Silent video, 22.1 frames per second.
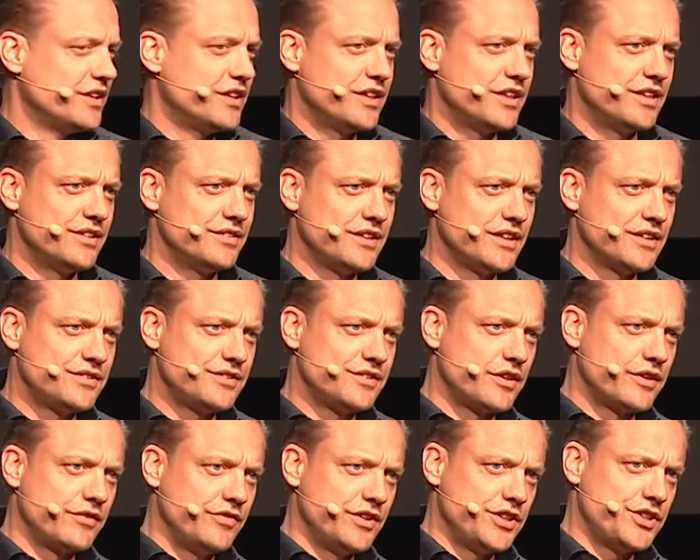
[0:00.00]
And that's
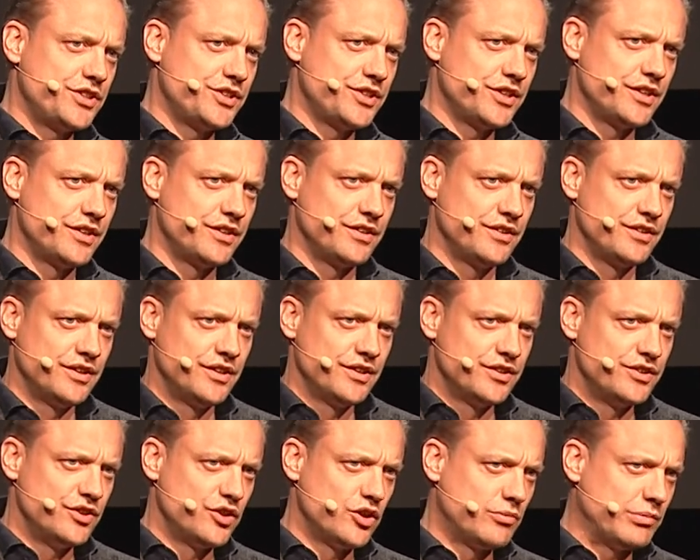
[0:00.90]
our vision.
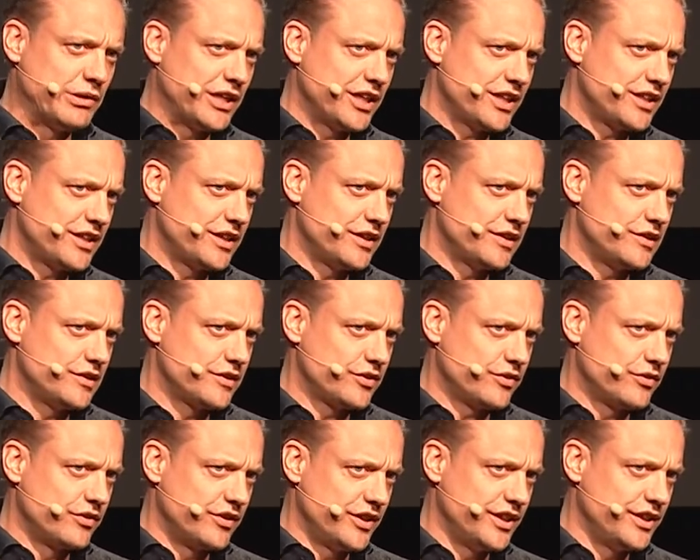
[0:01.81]
Nobody killed
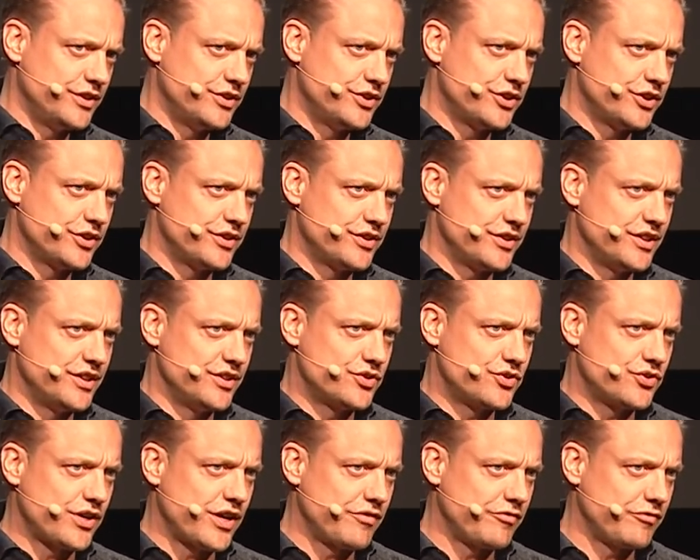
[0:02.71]
or injured in
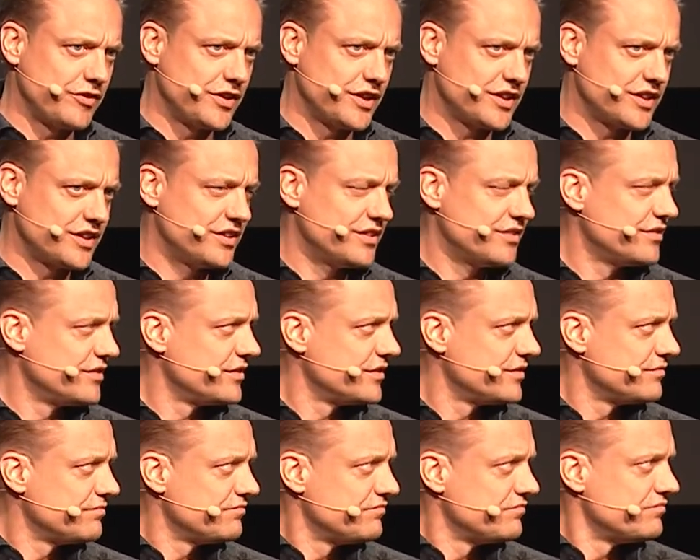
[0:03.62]
traffic
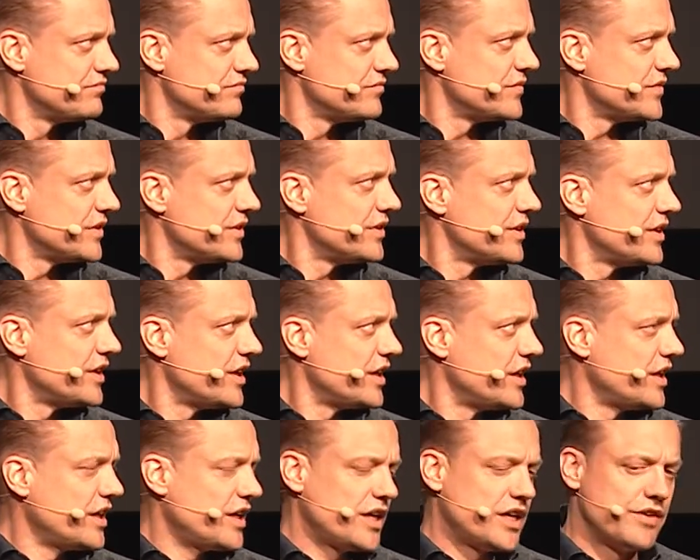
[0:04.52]

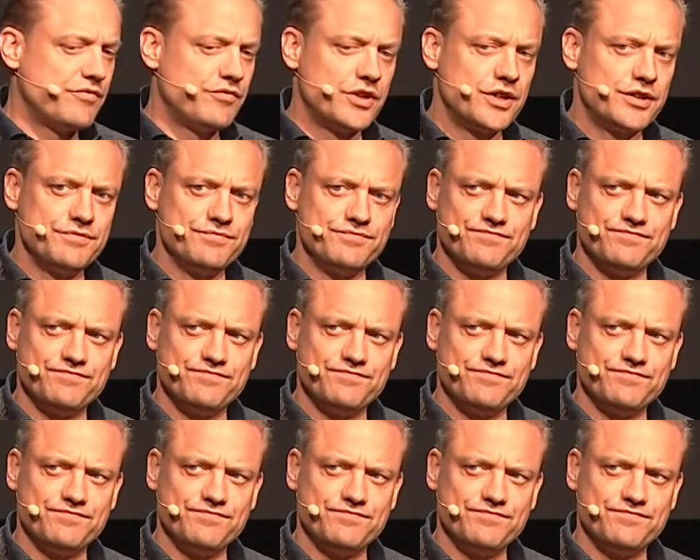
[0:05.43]
ever.